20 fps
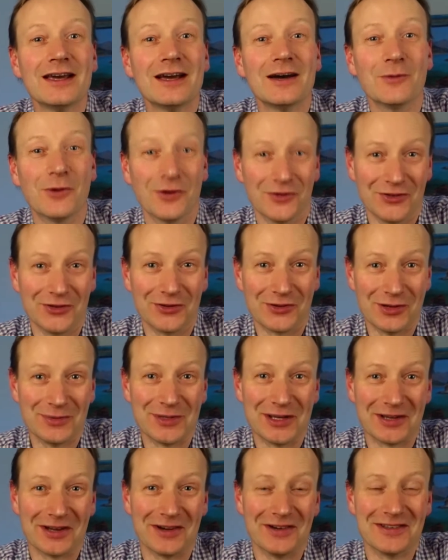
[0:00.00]
What do
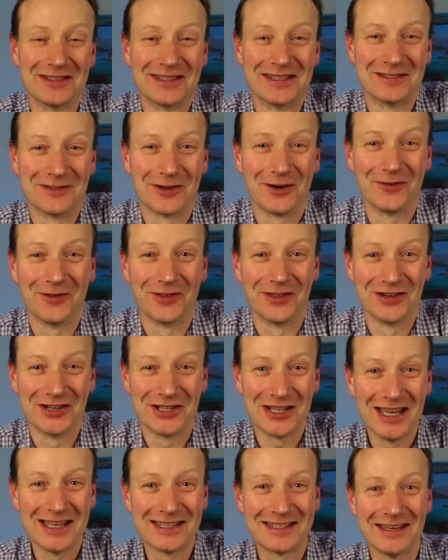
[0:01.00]
cryptocurrencies offer that
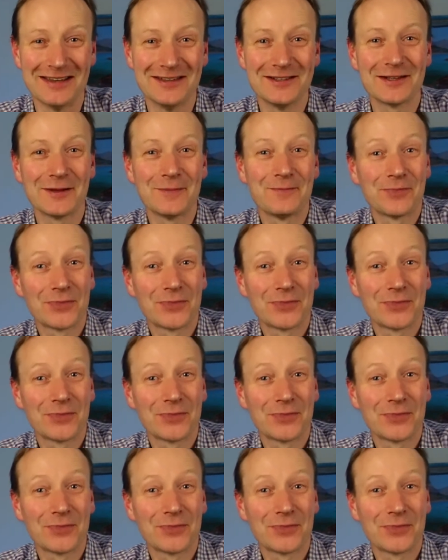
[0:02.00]
shares don't?